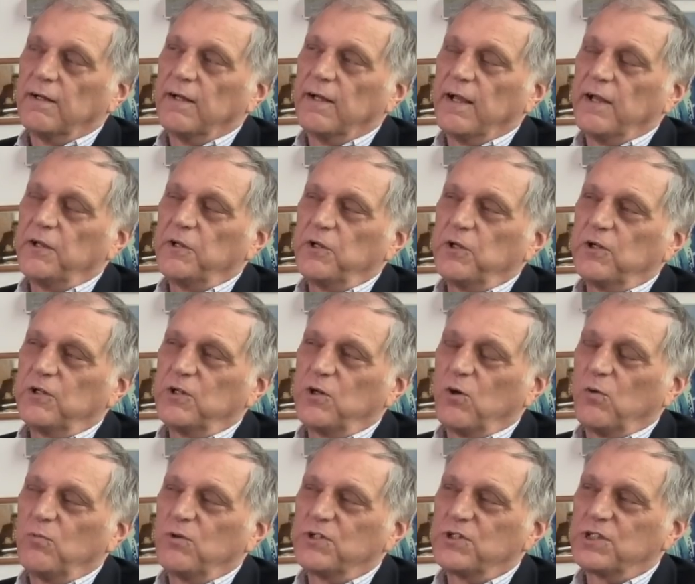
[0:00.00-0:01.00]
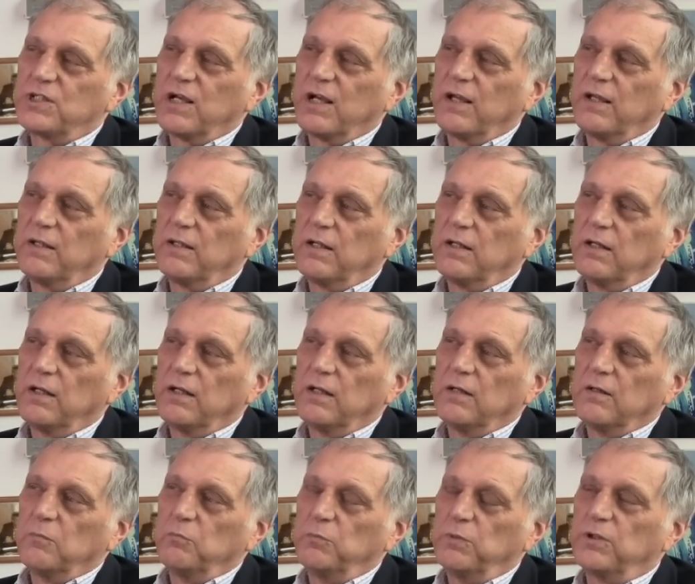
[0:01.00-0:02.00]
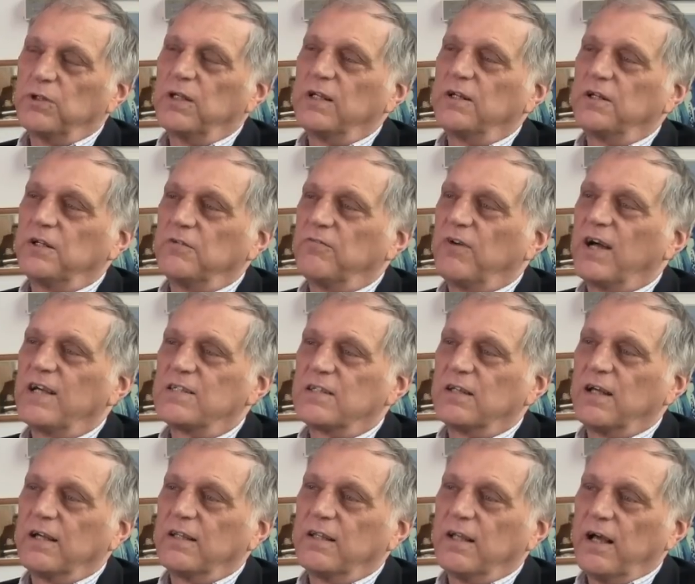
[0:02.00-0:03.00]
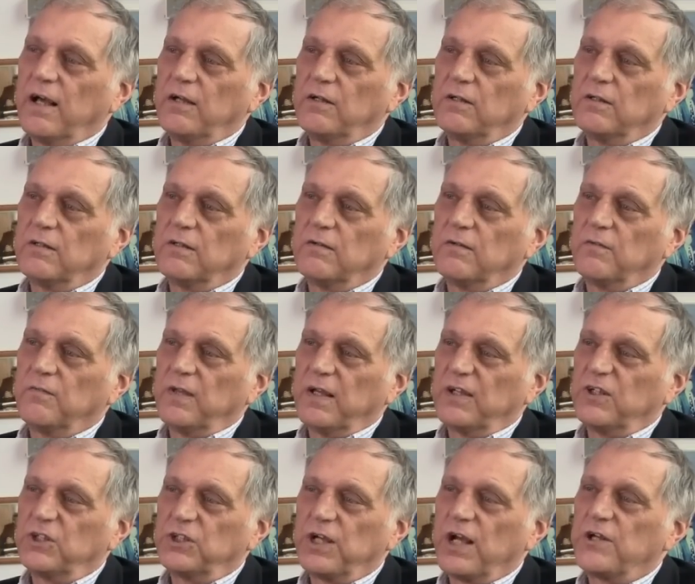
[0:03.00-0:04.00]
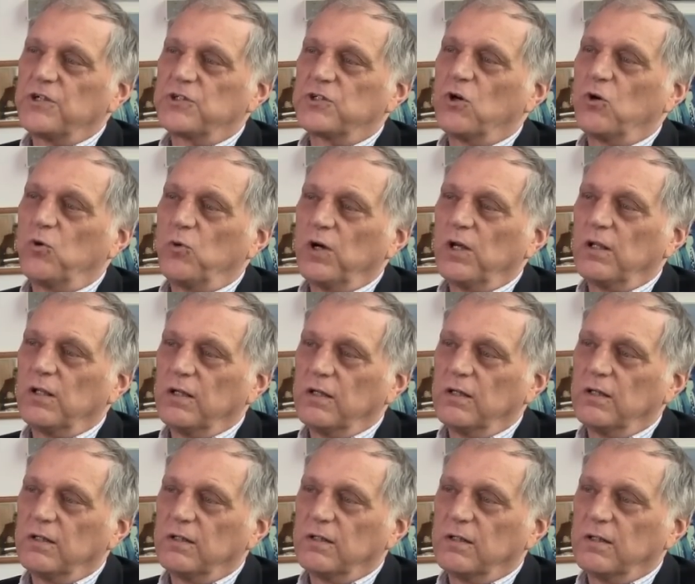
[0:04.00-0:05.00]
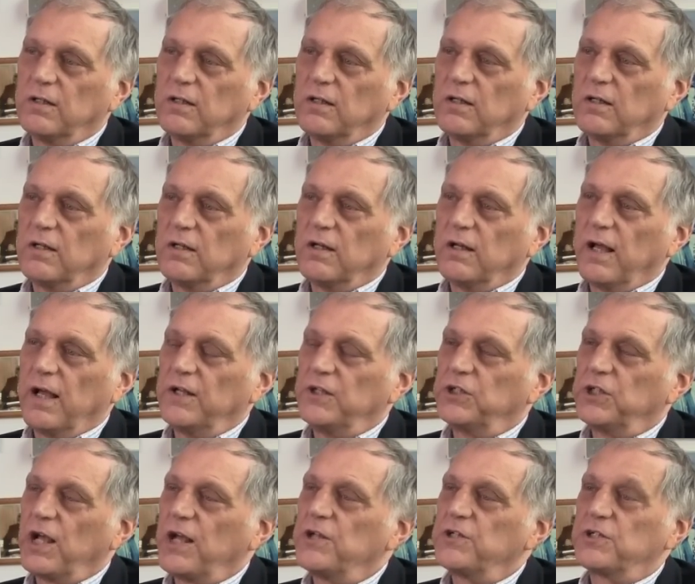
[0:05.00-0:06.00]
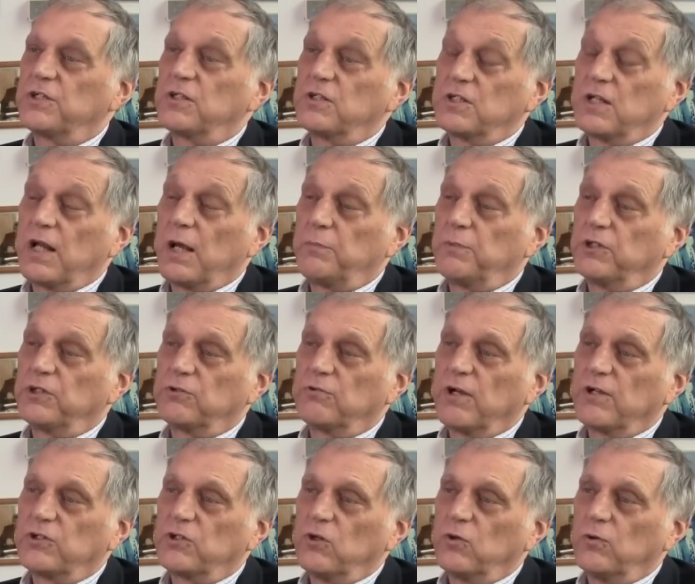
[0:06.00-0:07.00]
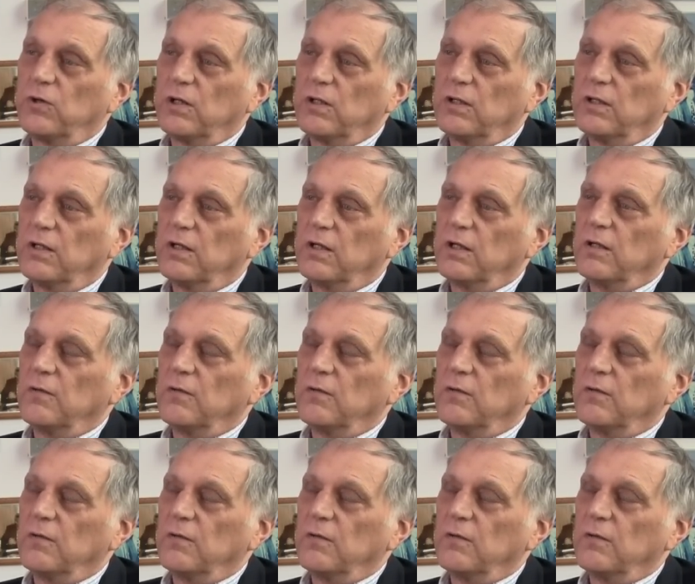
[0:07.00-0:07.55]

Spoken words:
And you could almost say that building a device like that, that can change so quickly and change the synaptic strength so quickly,